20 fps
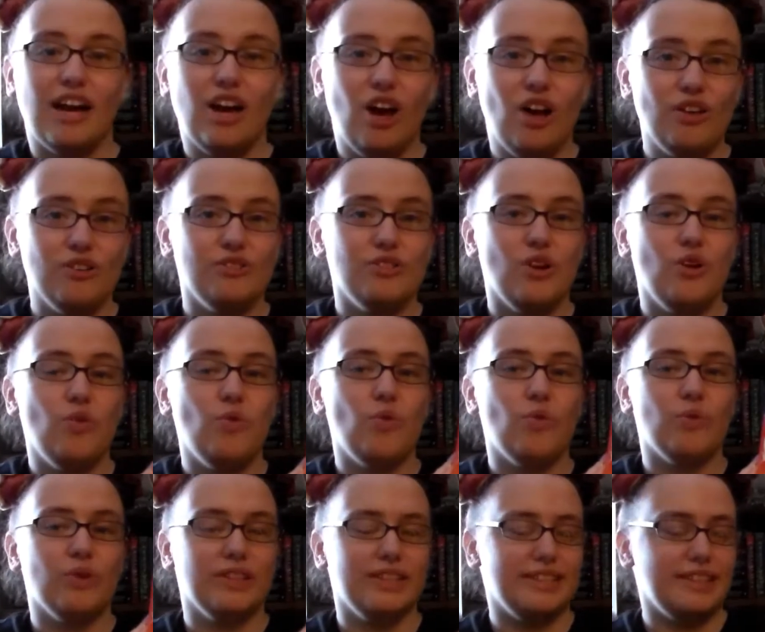I also
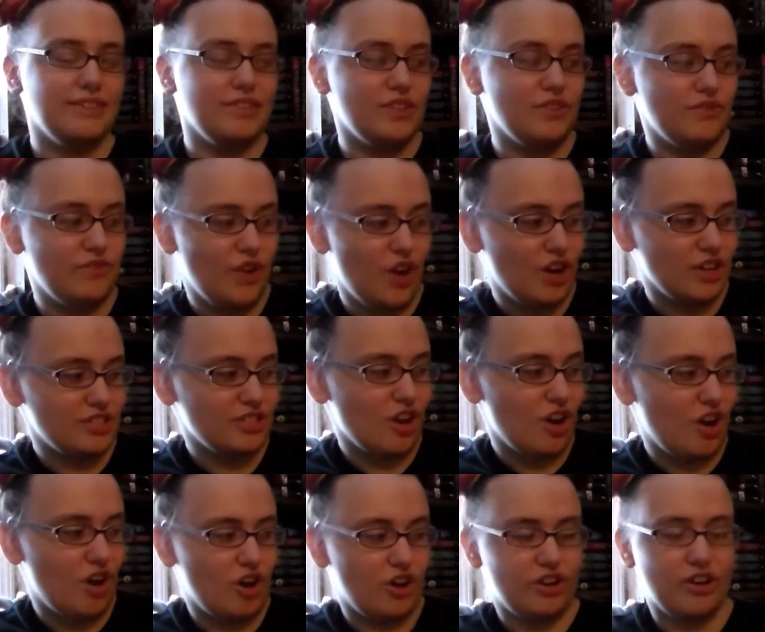really love the font
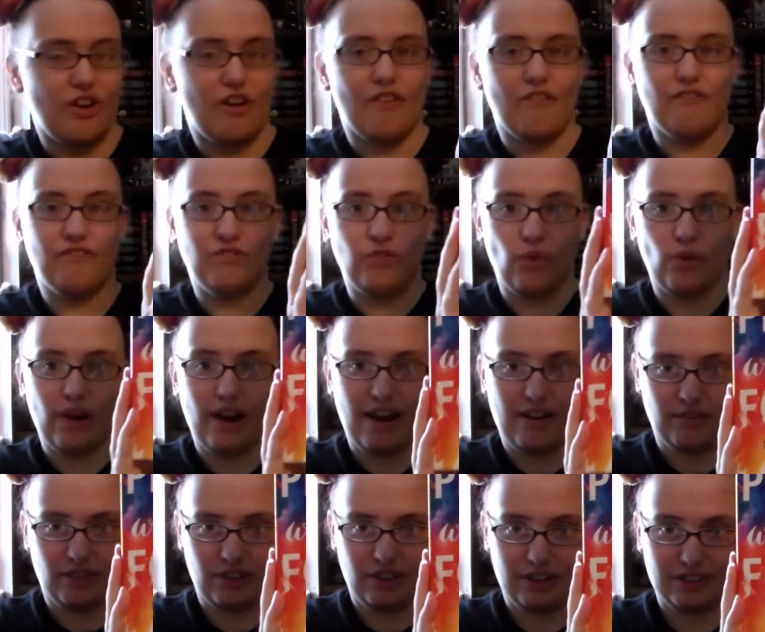on
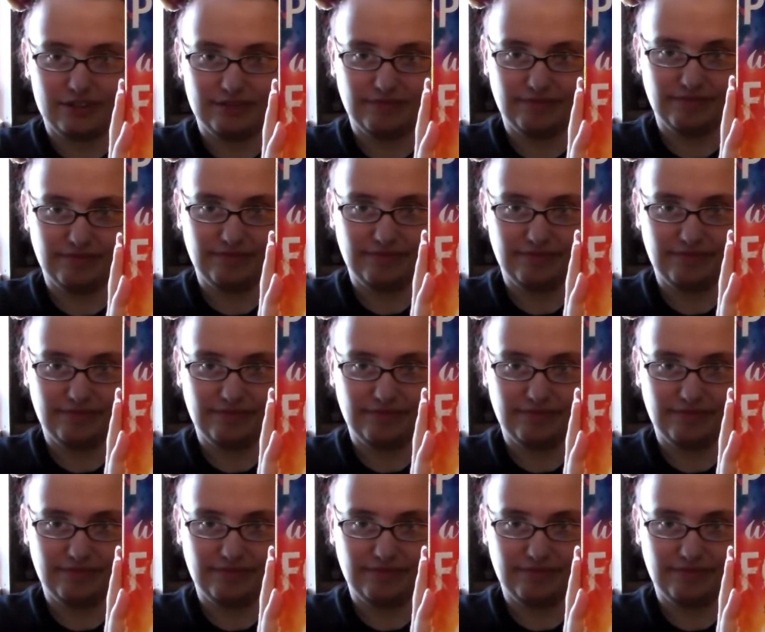Forever.